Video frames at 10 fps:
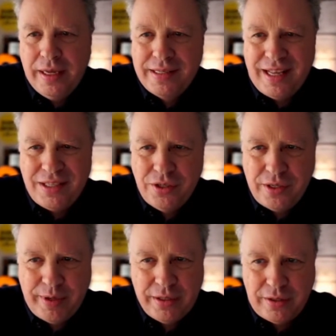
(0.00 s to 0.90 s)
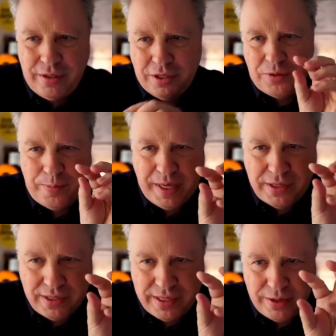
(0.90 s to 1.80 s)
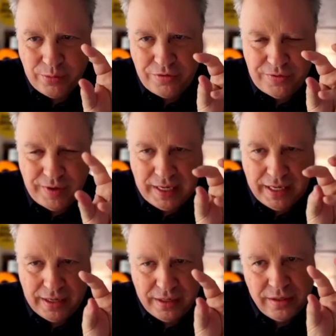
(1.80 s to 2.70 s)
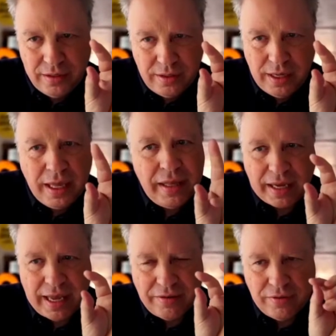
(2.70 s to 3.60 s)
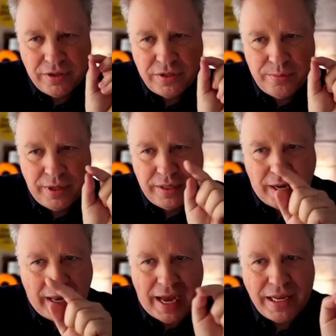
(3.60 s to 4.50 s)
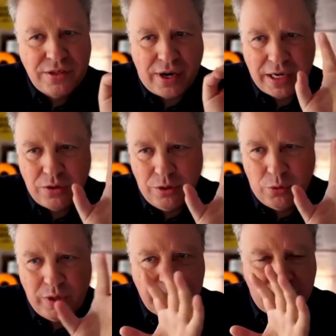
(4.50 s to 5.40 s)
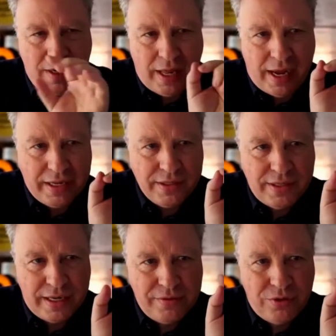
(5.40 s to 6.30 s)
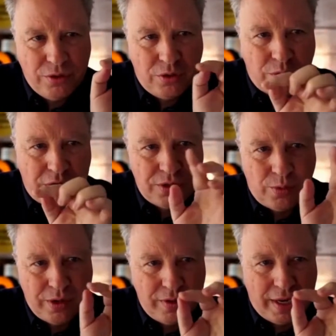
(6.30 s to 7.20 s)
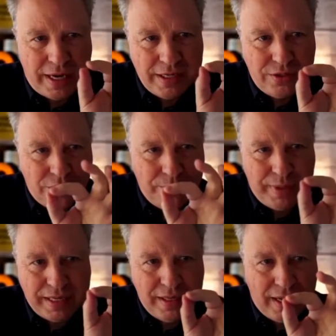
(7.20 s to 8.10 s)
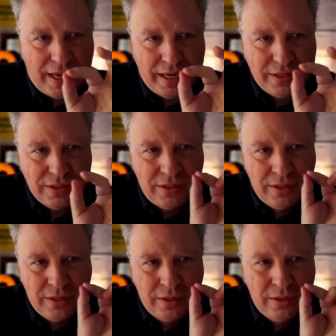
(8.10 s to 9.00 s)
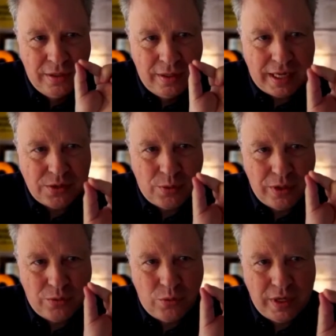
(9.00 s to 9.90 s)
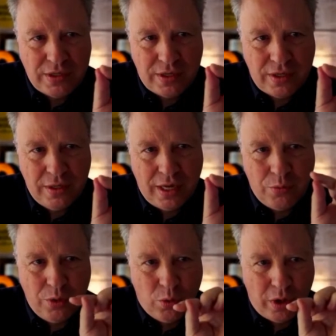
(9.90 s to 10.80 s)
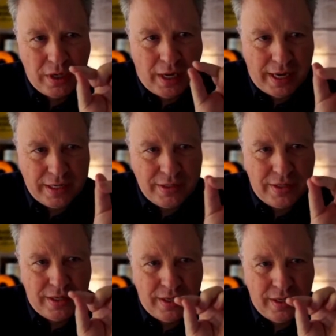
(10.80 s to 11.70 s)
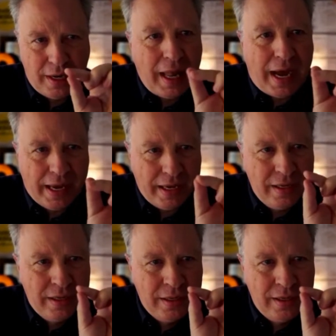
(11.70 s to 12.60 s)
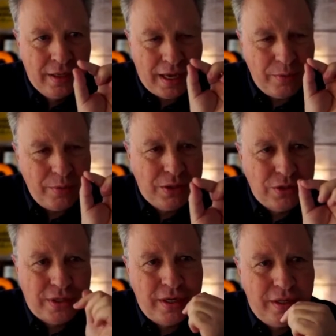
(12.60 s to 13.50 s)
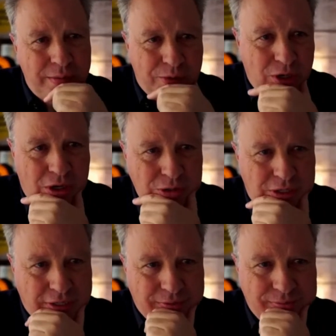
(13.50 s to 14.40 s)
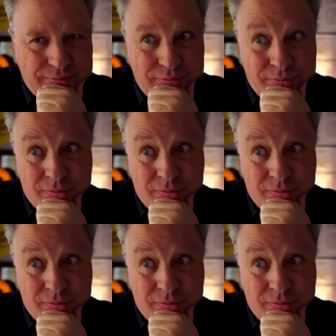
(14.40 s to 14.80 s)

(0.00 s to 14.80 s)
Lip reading: it's not just about the spaces that we fill in the canvas, but the lines are actually risk lines, that if you cross one of the lines or you bend the lines, that's where the risk and reward lines lie, and we need to study them more closely.